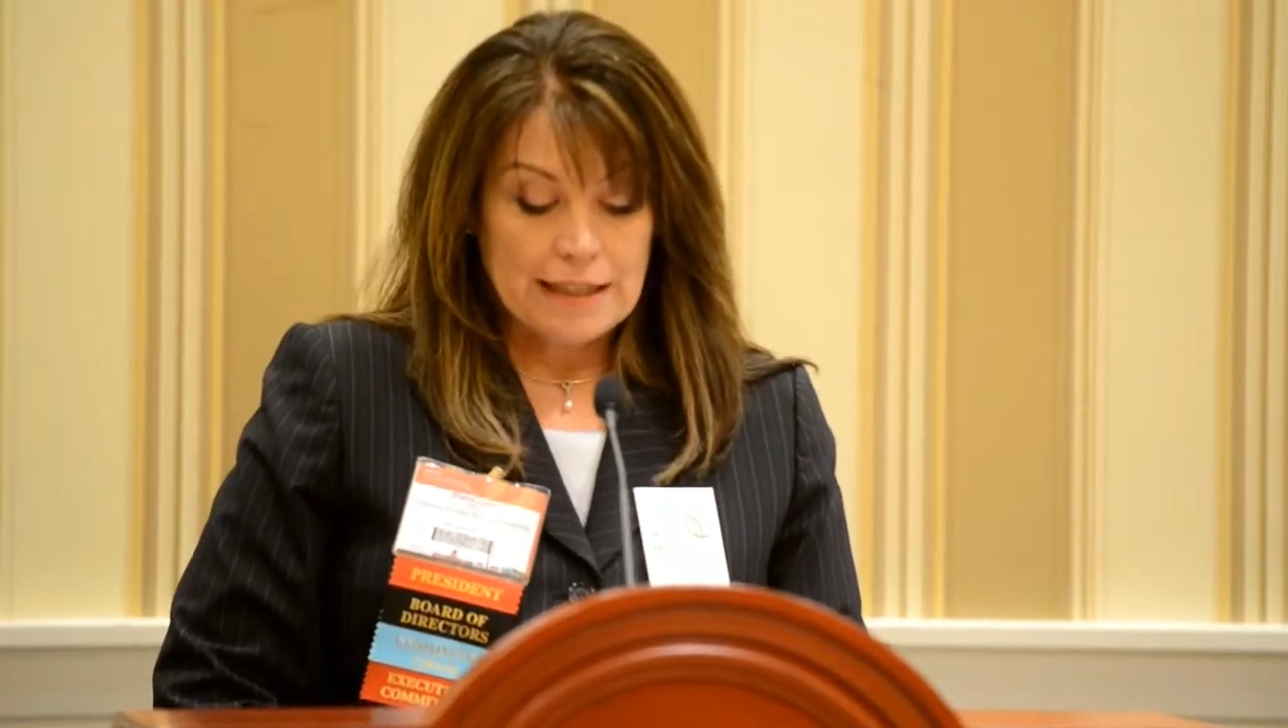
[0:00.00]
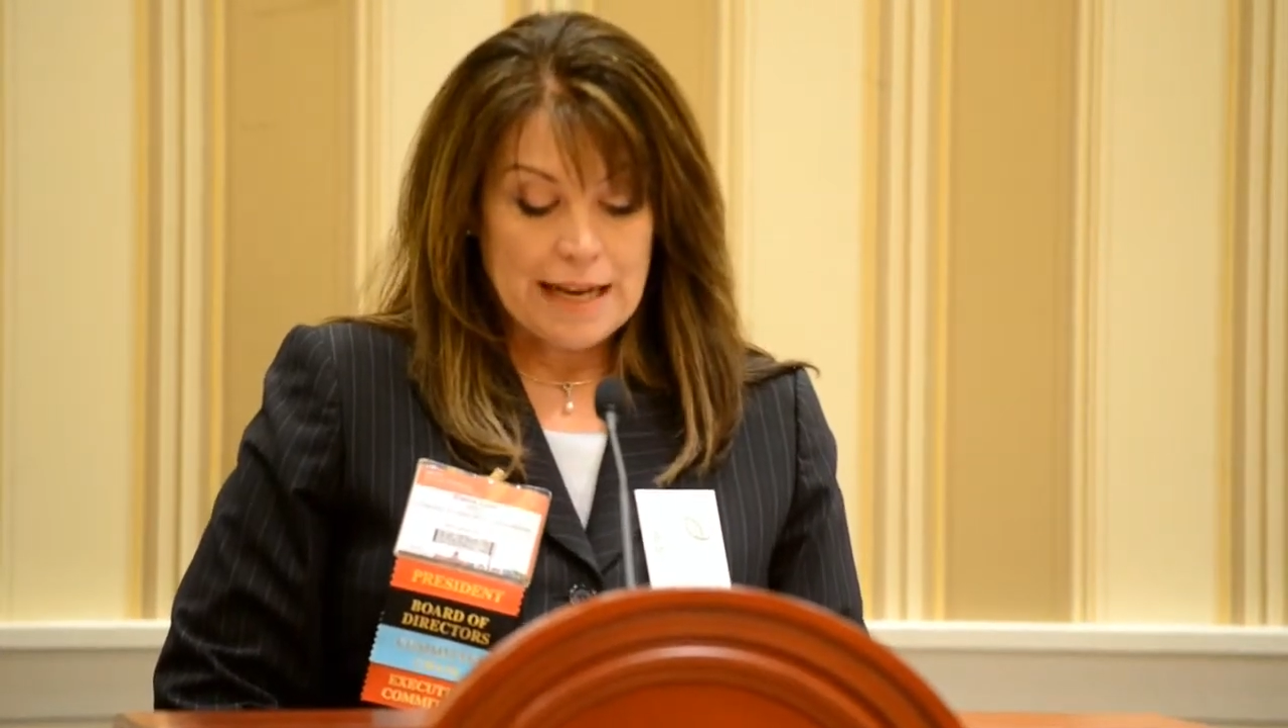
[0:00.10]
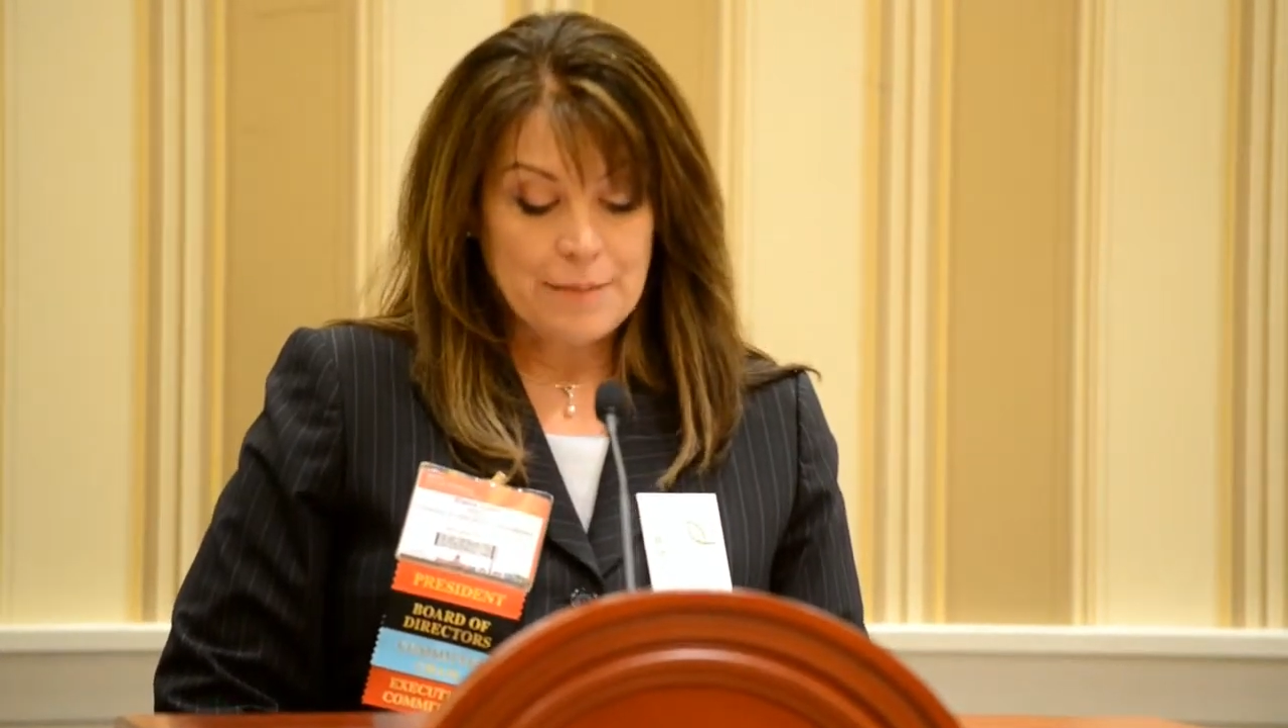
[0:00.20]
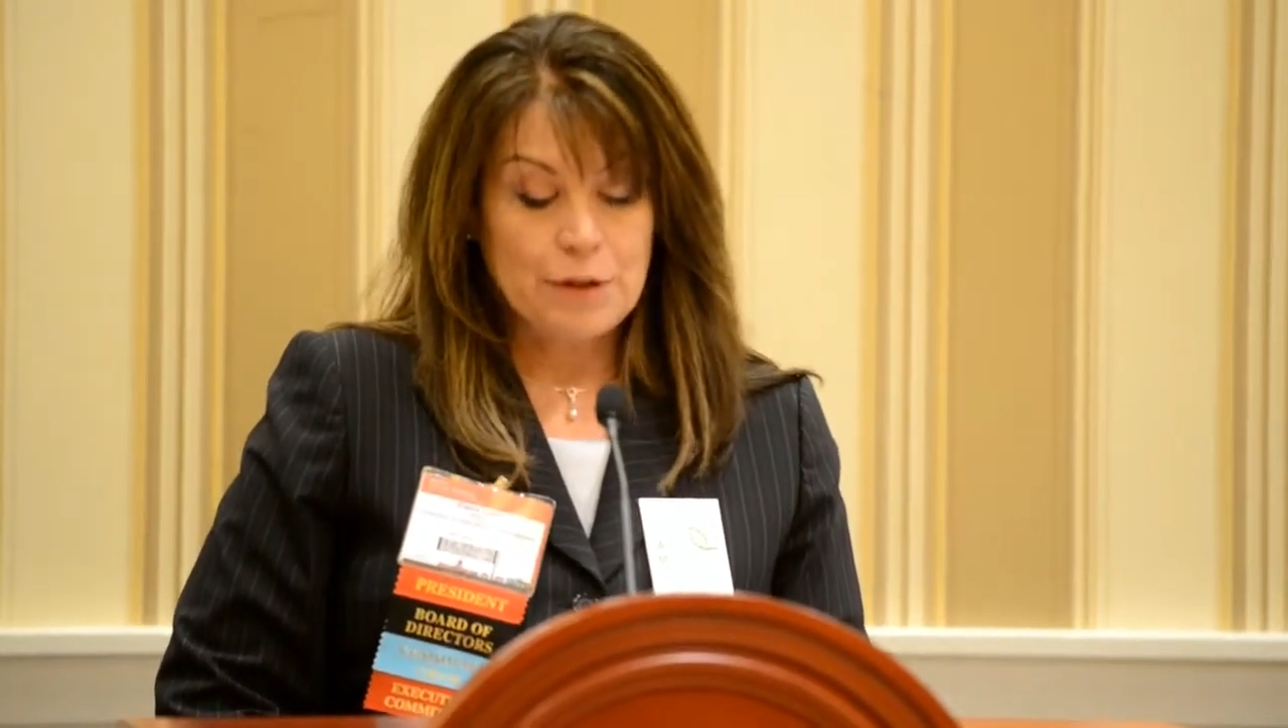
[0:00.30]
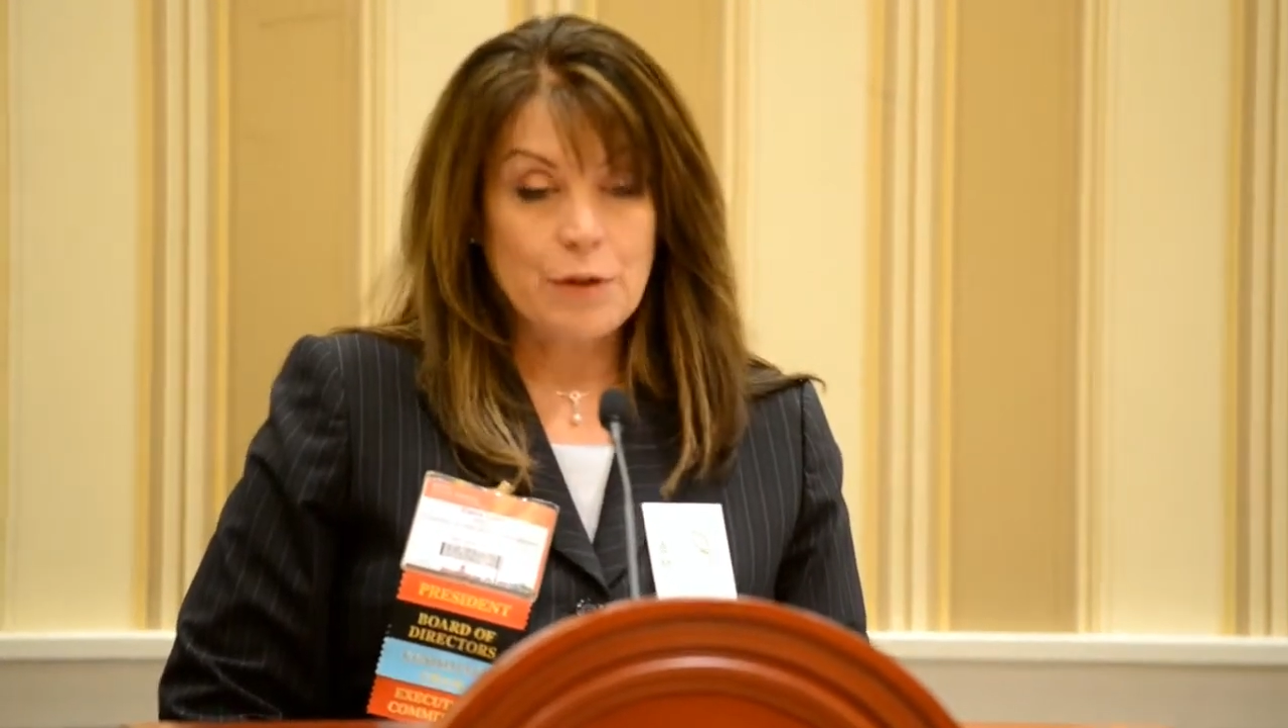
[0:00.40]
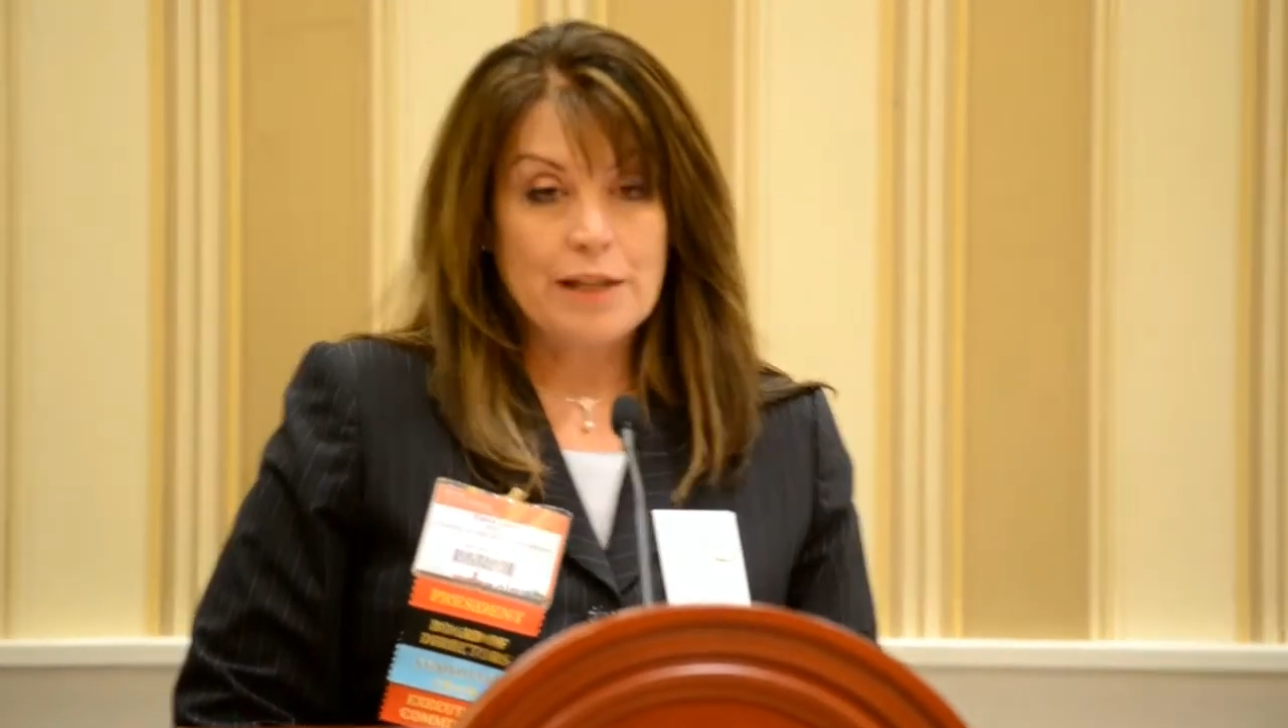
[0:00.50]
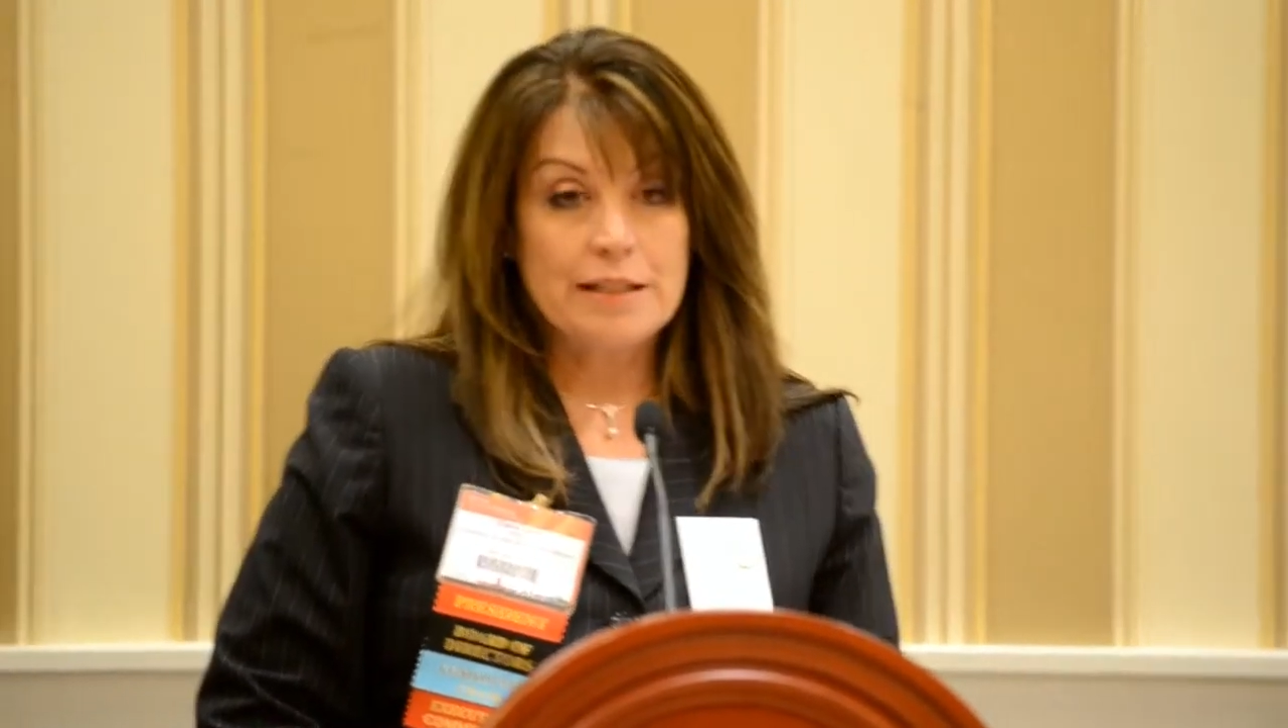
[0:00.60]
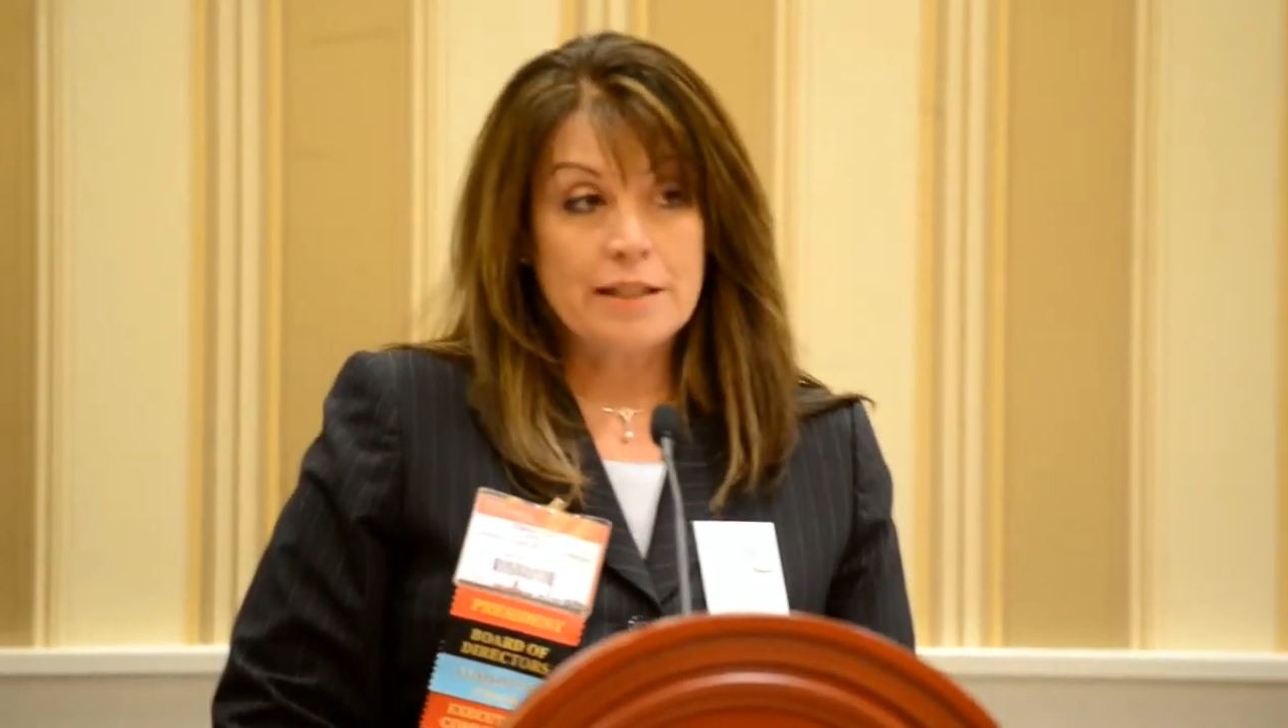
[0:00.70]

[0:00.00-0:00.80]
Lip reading: laboratories